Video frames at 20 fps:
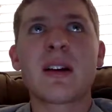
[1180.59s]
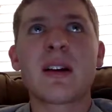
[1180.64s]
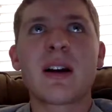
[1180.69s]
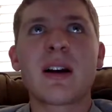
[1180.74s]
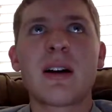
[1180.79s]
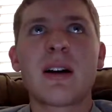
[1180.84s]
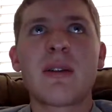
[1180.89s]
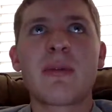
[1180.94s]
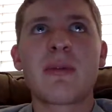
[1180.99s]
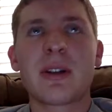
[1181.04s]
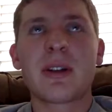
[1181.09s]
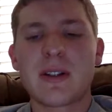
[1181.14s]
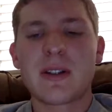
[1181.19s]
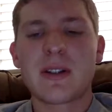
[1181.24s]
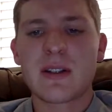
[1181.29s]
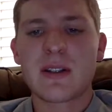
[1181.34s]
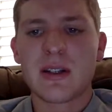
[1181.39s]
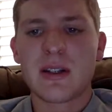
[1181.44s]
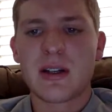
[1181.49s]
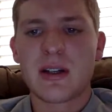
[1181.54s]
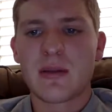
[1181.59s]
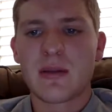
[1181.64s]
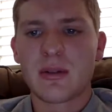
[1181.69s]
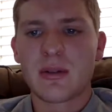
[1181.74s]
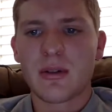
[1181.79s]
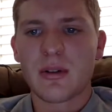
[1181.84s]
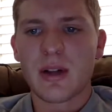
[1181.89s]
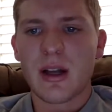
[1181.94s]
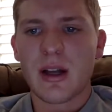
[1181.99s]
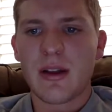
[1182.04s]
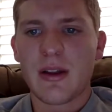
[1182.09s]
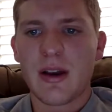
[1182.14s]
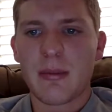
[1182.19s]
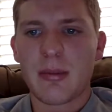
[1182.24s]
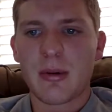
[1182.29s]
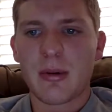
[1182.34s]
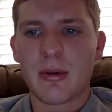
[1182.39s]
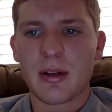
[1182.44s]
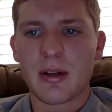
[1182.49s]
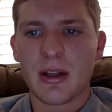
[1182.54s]
confidence interval, the
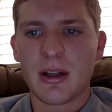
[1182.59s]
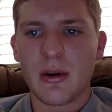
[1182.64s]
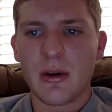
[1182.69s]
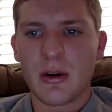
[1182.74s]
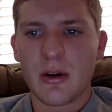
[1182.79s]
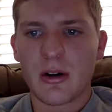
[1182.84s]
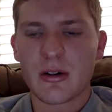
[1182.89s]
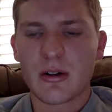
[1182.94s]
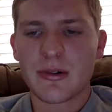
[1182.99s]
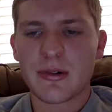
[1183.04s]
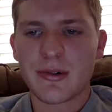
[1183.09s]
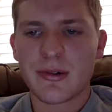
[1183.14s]
upper and lower.